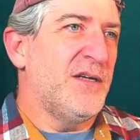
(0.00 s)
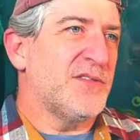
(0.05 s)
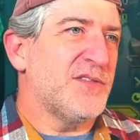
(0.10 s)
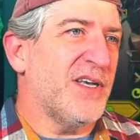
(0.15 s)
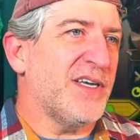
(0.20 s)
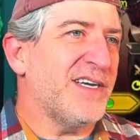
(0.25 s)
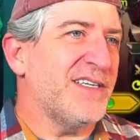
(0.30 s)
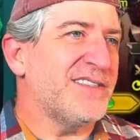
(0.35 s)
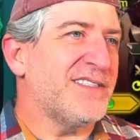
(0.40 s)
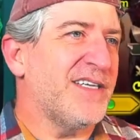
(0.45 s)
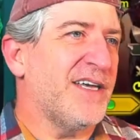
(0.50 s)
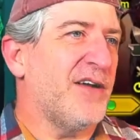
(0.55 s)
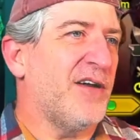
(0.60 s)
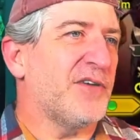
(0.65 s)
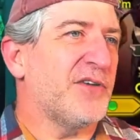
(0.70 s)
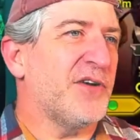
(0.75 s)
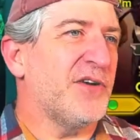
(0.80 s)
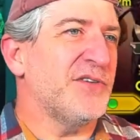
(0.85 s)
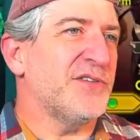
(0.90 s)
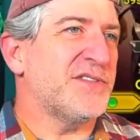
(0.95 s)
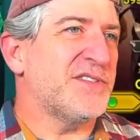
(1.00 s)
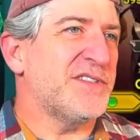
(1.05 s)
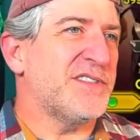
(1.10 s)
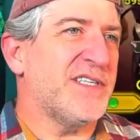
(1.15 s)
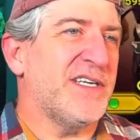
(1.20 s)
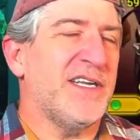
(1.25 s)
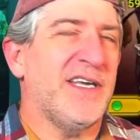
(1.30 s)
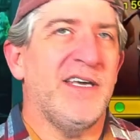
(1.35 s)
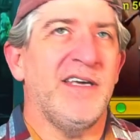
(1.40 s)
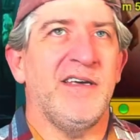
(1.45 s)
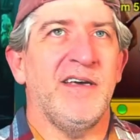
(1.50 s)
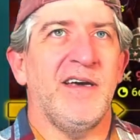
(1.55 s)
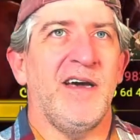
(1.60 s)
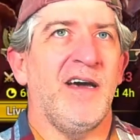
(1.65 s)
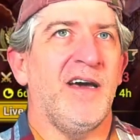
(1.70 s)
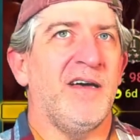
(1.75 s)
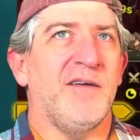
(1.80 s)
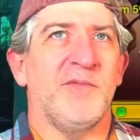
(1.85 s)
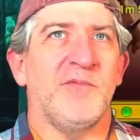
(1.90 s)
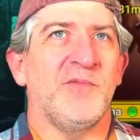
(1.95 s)
So like I said, on Cursed City,
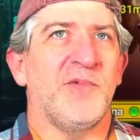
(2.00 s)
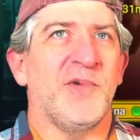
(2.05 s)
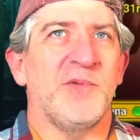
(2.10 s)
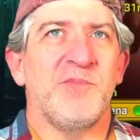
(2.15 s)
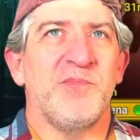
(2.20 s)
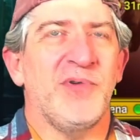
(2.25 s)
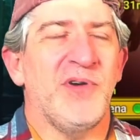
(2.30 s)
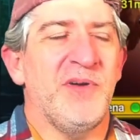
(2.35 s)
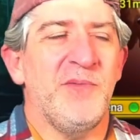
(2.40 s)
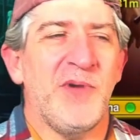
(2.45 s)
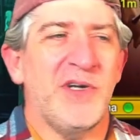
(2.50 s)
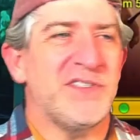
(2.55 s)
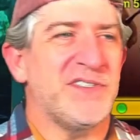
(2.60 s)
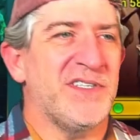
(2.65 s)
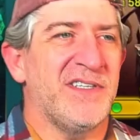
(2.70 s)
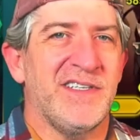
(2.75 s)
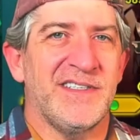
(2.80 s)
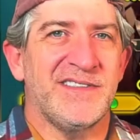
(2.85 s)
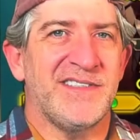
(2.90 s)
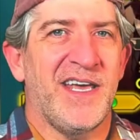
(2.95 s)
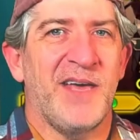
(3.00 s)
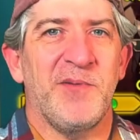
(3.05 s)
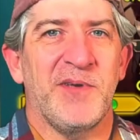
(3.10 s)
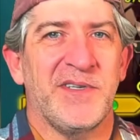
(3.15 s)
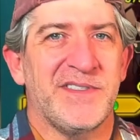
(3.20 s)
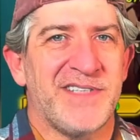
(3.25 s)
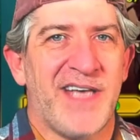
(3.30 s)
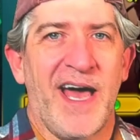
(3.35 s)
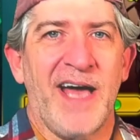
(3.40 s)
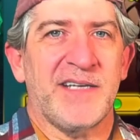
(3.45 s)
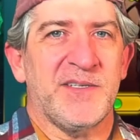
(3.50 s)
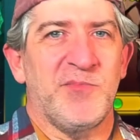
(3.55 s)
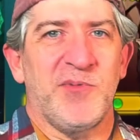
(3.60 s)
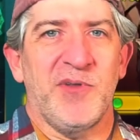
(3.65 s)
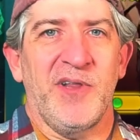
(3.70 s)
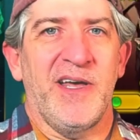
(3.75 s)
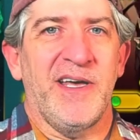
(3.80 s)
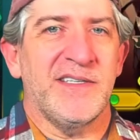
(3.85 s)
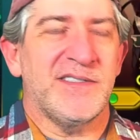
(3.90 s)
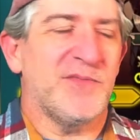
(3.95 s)
we're pretty much in the same exact
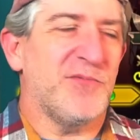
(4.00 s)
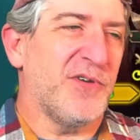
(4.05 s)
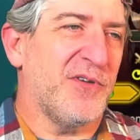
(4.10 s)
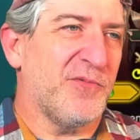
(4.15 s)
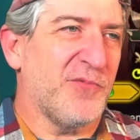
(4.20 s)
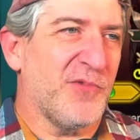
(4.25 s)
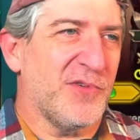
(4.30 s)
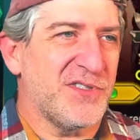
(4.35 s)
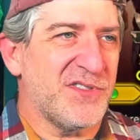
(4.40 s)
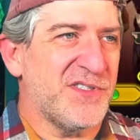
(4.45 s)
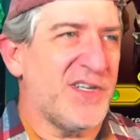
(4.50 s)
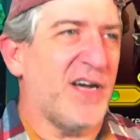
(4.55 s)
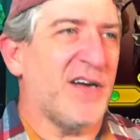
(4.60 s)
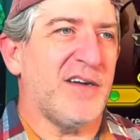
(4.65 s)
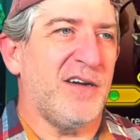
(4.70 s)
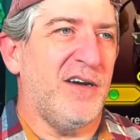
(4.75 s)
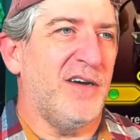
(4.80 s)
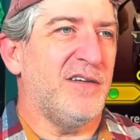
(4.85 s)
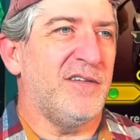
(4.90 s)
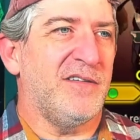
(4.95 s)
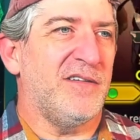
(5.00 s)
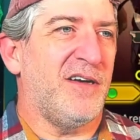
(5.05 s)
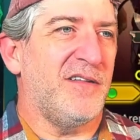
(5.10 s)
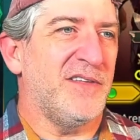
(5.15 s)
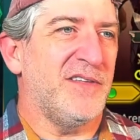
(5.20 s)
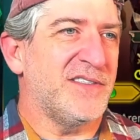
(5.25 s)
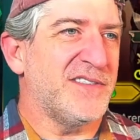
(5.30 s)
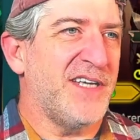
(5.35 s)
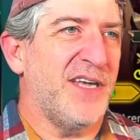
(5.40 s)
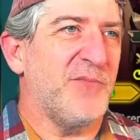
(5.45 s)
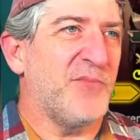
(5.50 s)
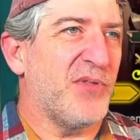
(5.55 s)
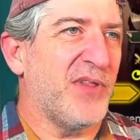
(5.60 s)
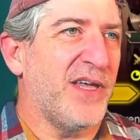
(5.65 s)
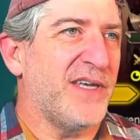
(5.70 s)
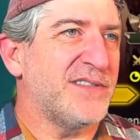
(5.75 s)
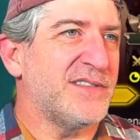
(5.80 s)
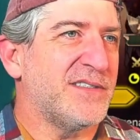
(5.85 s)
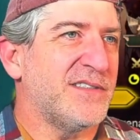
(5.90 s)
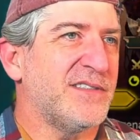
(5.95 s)
place. We're stuck on the same
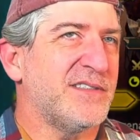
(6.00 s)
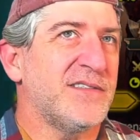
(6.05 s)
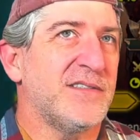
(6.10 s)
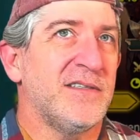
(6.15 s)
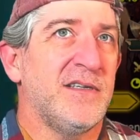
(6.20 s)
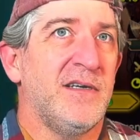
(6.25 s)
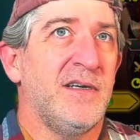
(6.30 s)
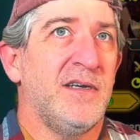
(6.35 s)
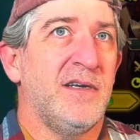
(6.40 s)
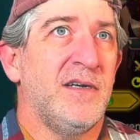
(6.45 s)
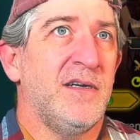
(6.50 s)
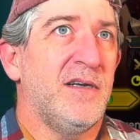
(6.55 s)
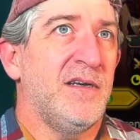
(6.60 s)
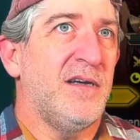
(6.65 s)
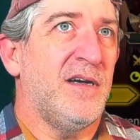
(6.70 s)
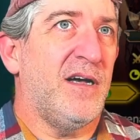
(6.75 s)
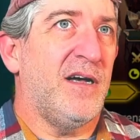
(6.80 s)
places. I'll